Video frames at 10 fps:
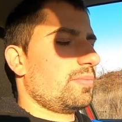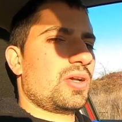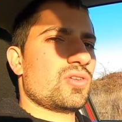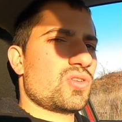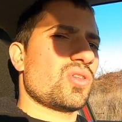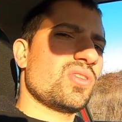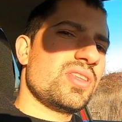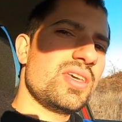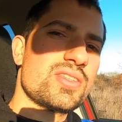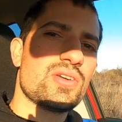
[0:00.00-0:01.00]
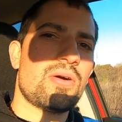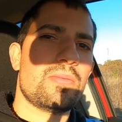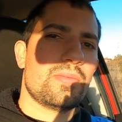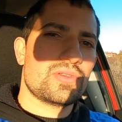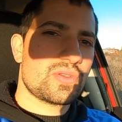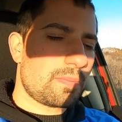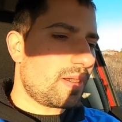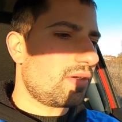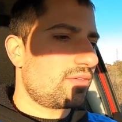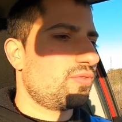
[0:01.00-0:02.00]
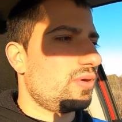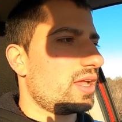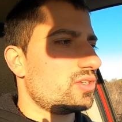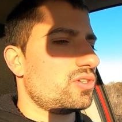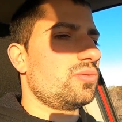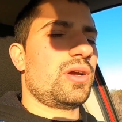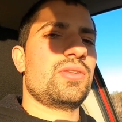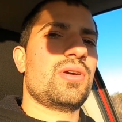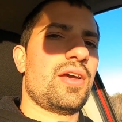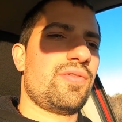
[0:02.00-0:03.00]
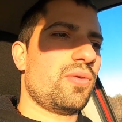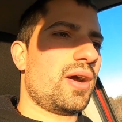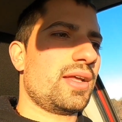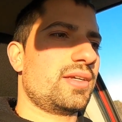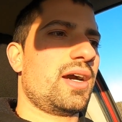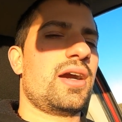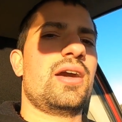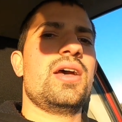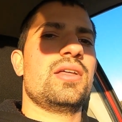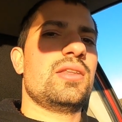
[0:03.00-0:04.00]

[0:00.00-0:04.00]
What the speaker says: because you don't need so powerful engine when you have a wide car.